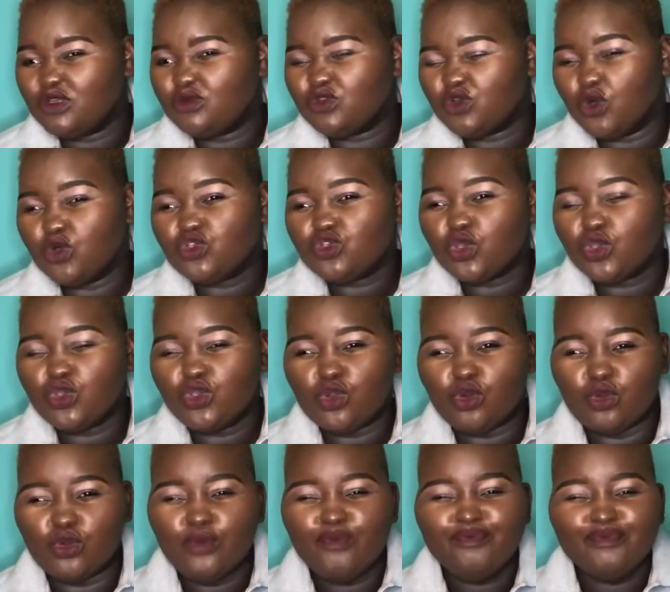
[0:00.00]
Also, your
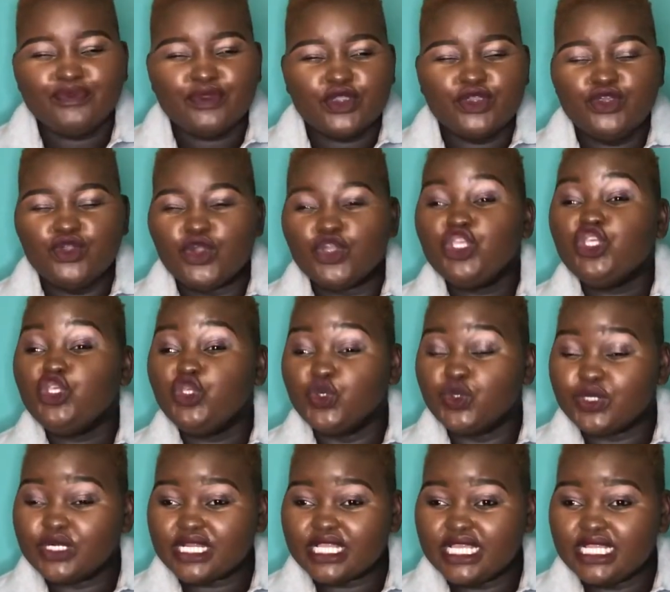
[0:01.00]

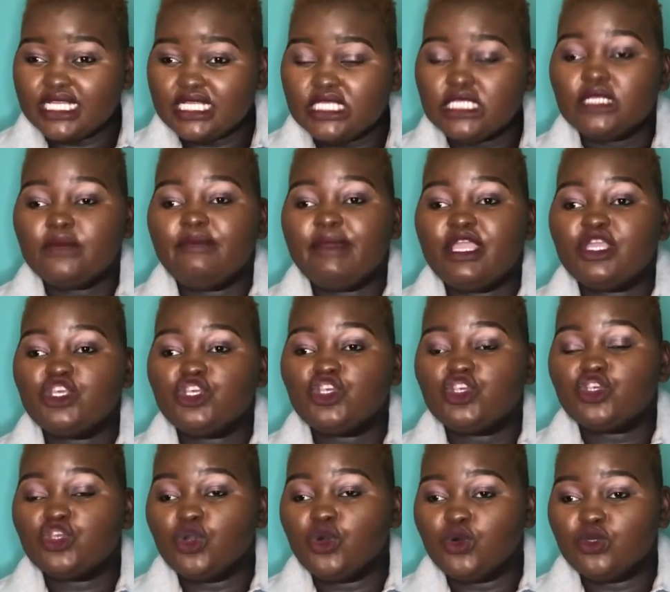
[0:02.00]
urine may
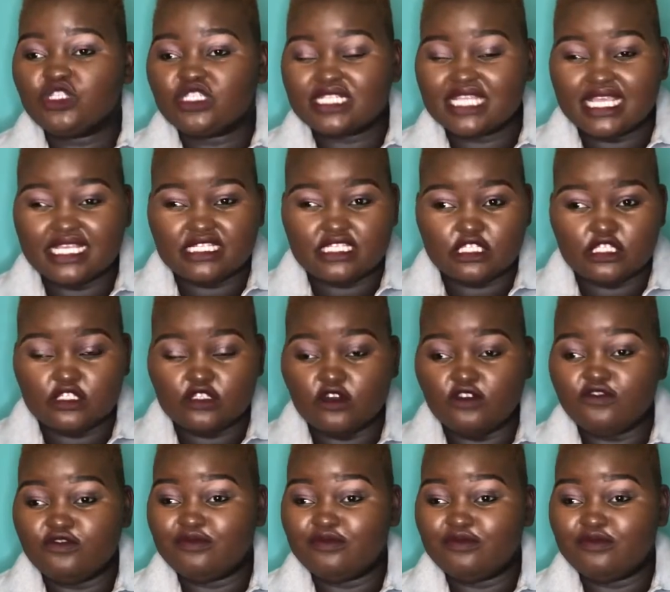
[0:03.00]
show traces of